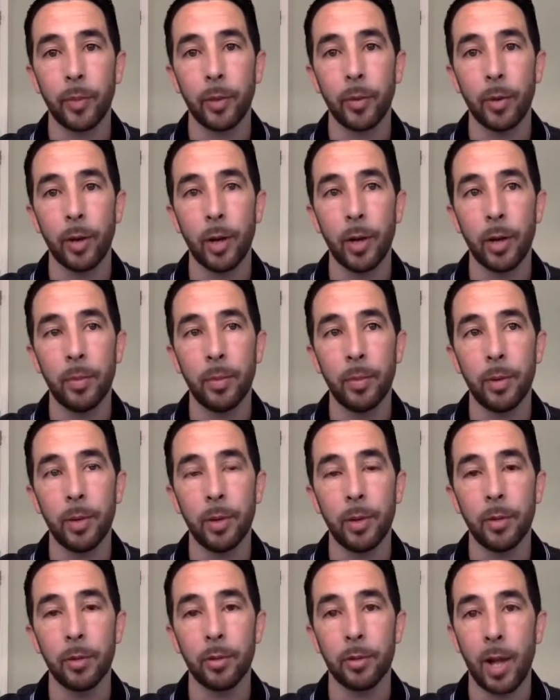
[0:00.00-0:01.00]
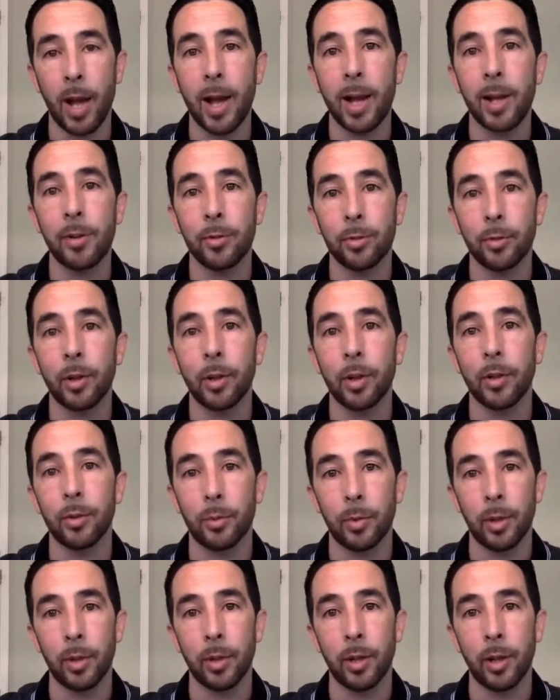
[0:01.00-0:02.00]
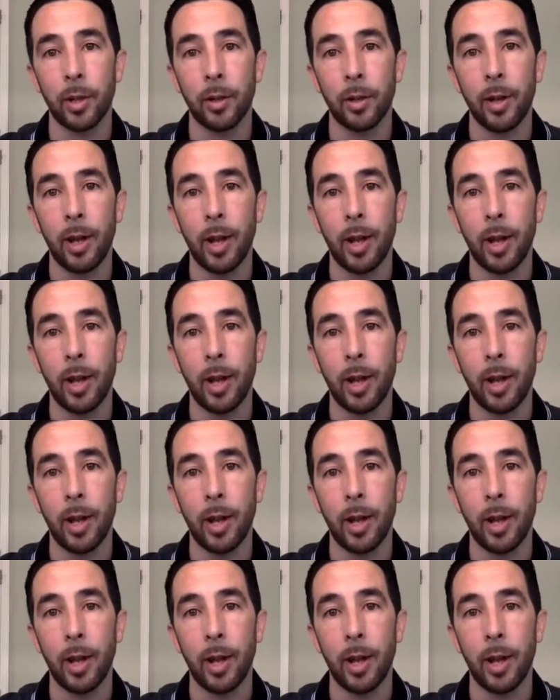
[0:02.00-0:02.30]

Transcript: right? But there's ads running on the weekend.